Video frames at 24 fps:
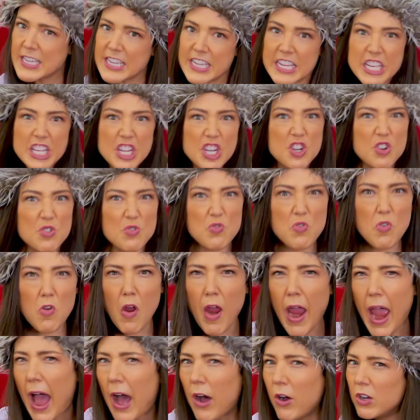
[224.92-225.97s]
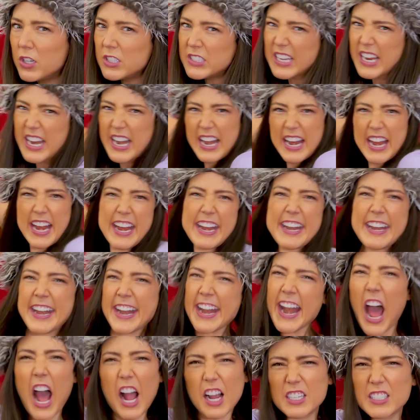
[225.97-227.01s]
He growled and
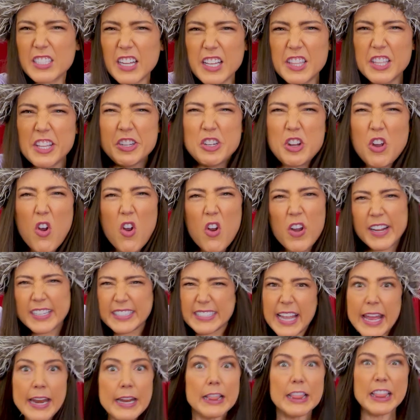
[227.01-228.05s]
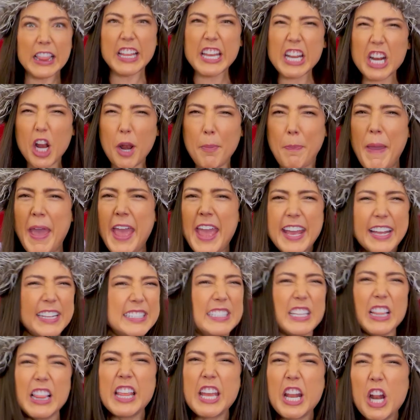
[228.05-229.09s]
he knocked on the door and he said, little pigs,
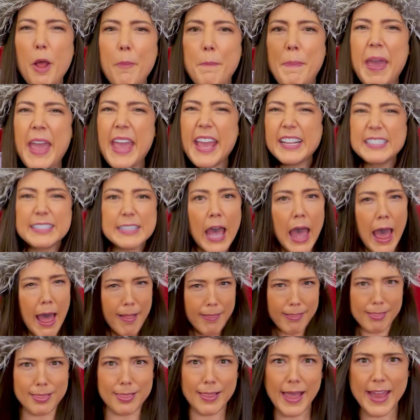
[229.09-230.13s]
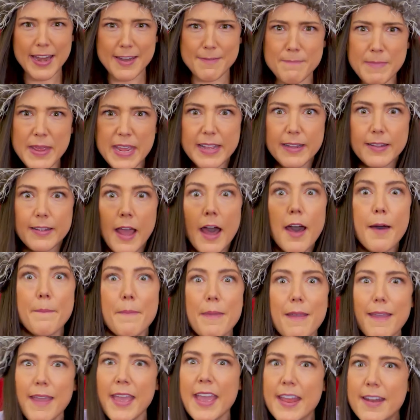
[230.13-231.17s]
let me come
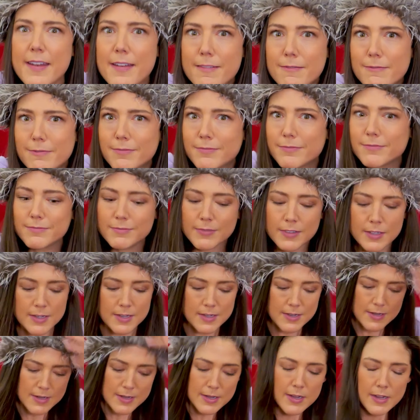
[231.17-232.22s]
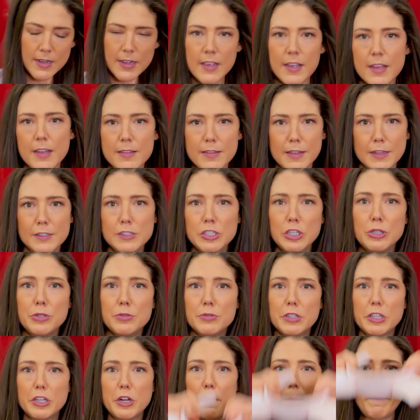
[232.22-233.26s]
in." And the 2
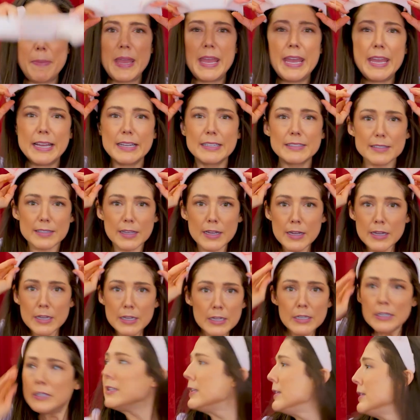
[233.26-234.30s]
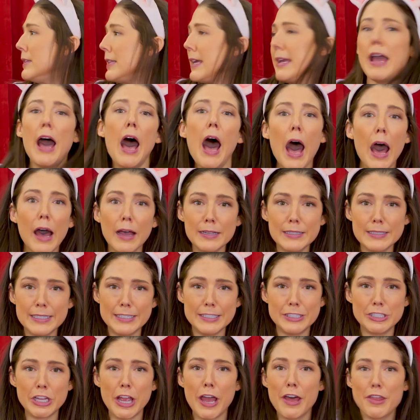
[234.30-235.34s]
little pigs, they hugged
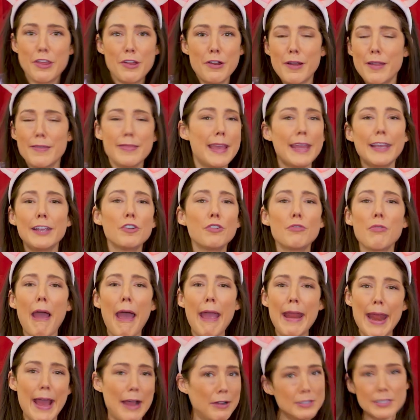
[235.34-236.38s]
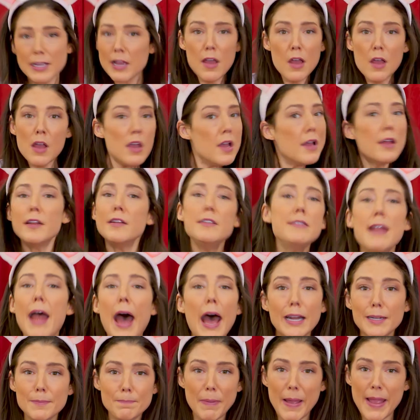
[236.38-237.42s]
each other and they cried out,
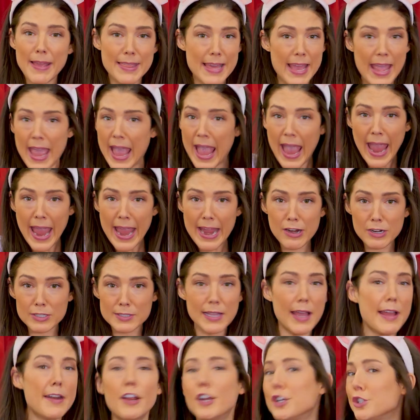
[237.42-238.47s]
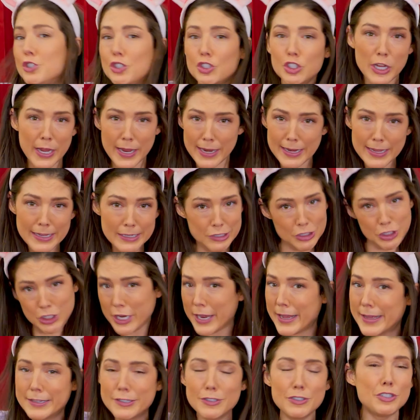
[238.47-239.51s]
"Not by the hairs on our
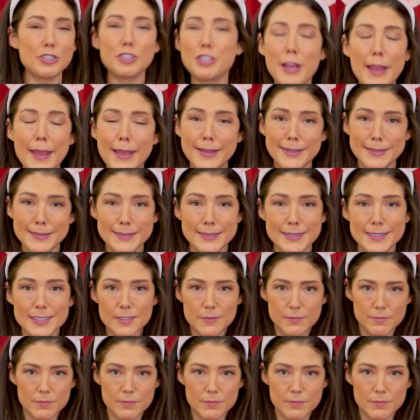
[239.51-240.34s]
chinny chins."